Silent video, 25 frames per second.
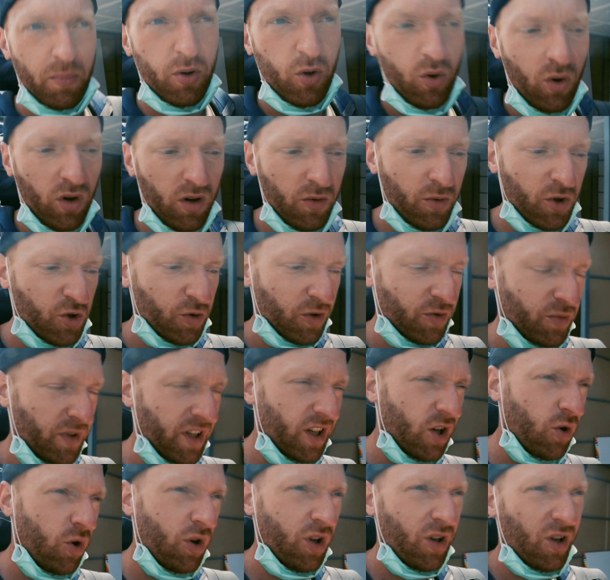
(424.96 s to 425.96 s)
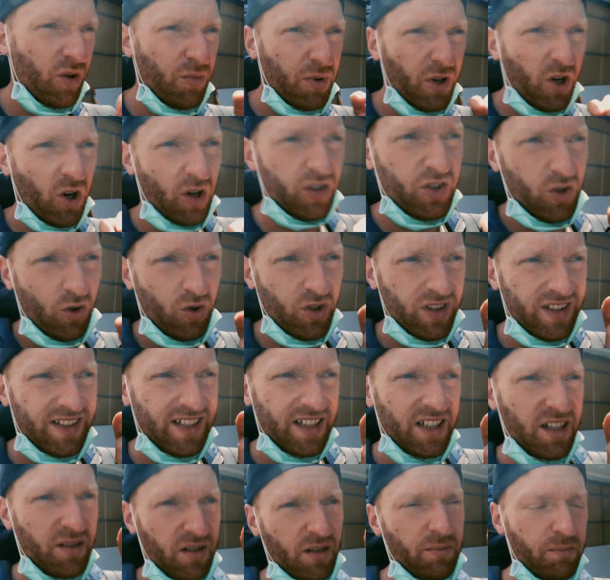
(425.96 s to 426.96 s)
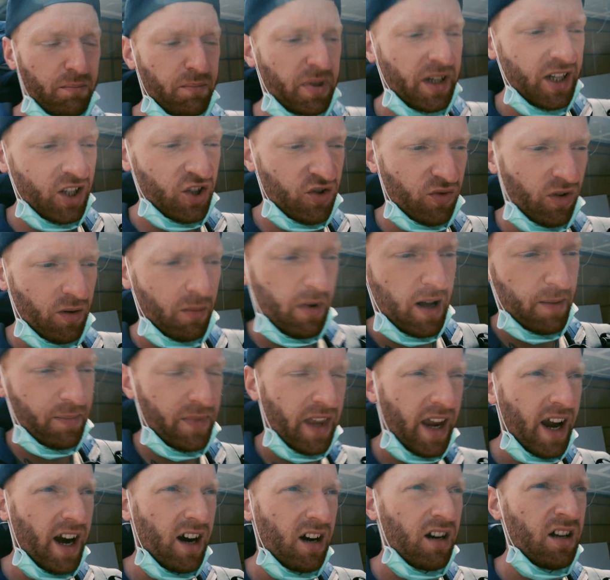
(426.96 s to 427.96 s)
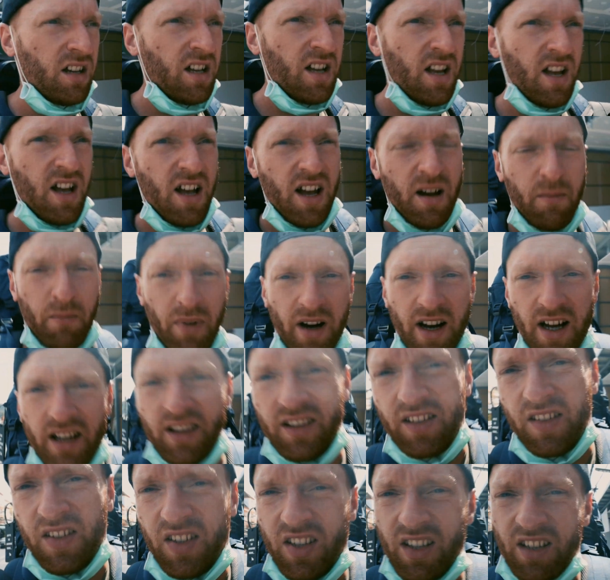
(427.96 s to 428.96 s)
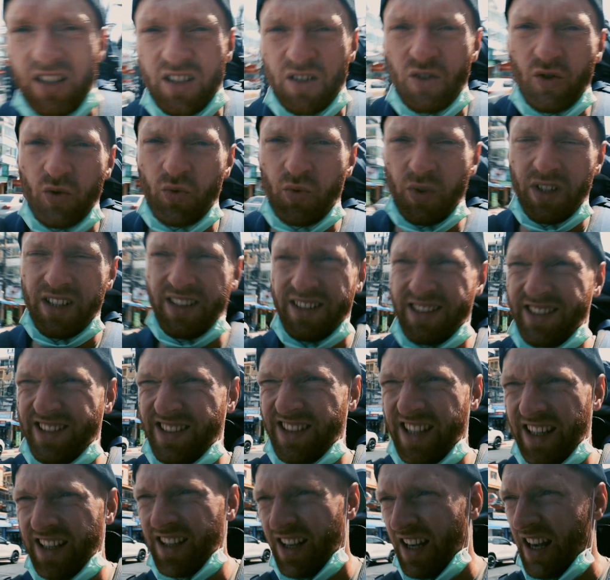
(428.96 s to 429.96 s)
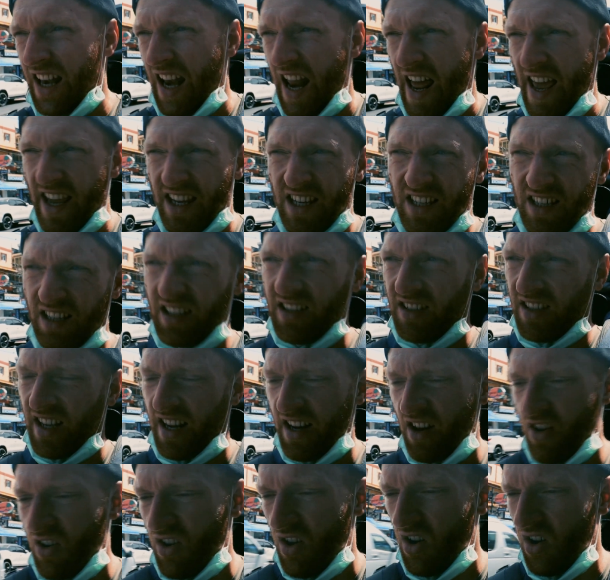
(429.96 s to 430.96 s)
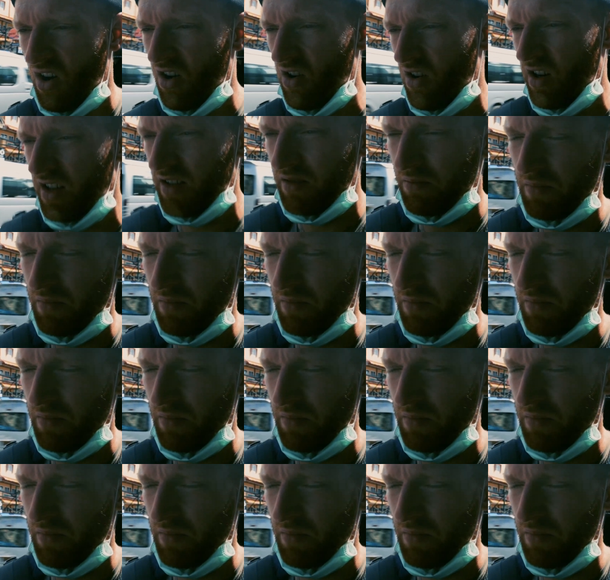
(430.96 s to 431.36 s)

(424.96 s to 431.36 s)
pool, which was really cool because you could see the beach from up there. But we didn't like it, I don't know, I